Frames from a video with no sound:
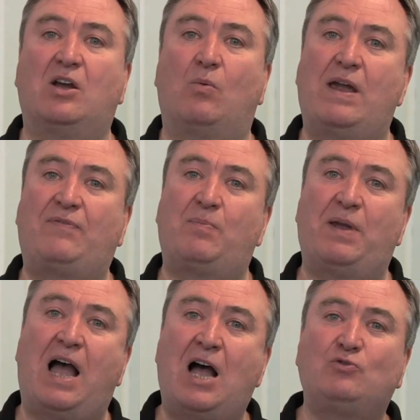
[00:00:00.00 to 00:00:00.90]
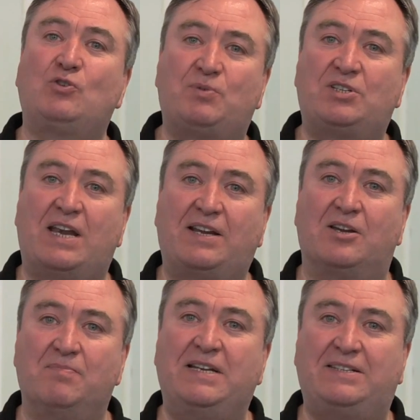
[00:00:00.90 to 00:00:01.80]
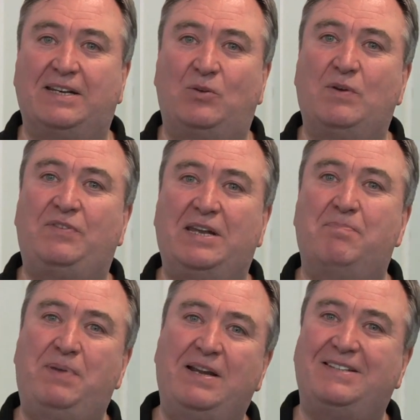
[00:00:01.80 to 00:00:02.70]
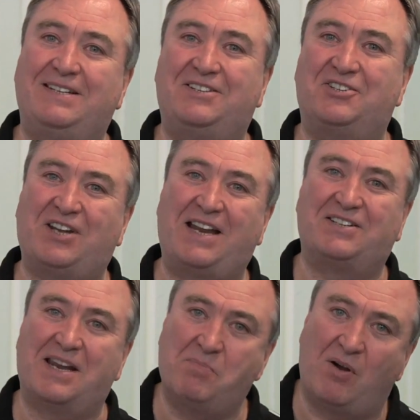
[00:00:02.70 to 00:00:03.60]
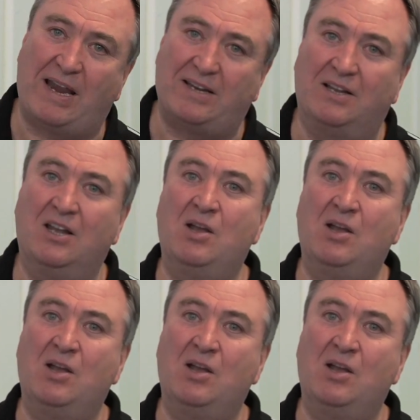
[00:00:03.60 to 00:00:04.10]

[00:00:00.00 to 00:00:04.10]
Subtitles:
that we have to be 100% committed with the ability to change our mind,